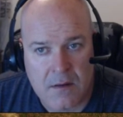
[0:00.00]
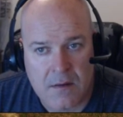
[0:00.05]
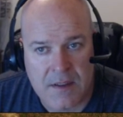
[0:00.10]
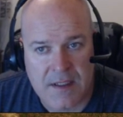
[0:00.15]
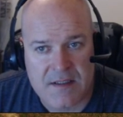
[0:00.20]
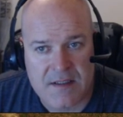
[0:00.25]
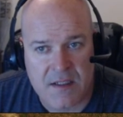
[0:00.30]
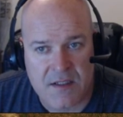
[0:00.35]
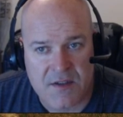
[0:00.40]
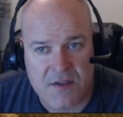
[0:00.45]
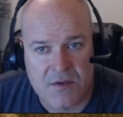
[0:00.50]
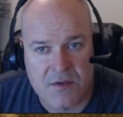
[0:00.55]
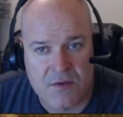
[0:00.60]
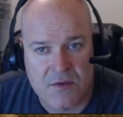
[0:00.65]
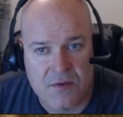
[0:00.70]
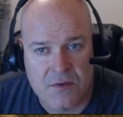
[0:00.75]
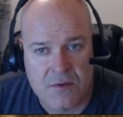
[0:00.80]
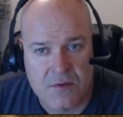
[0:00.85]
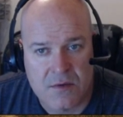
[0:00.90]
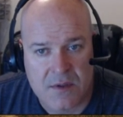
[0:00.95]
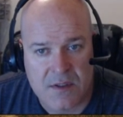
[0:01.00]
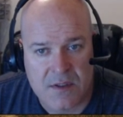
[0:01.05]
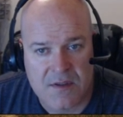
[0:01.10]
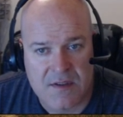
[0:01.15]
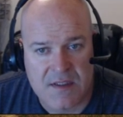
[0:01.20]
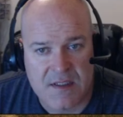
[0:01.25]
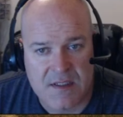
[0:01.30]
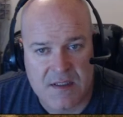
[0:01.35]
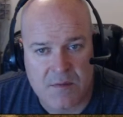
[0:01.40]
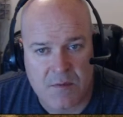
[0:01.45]
Well, that's not true.
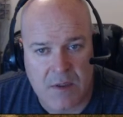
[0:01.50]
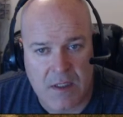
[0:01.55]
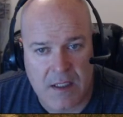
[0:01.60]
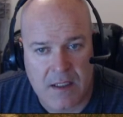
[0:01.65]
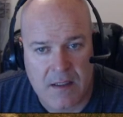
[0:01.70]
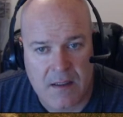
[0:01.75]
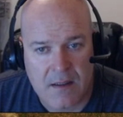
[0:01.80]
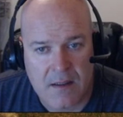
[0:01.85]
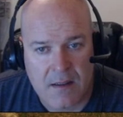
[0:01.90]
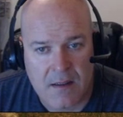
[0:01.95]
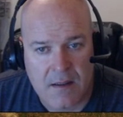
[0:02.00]
There's this way.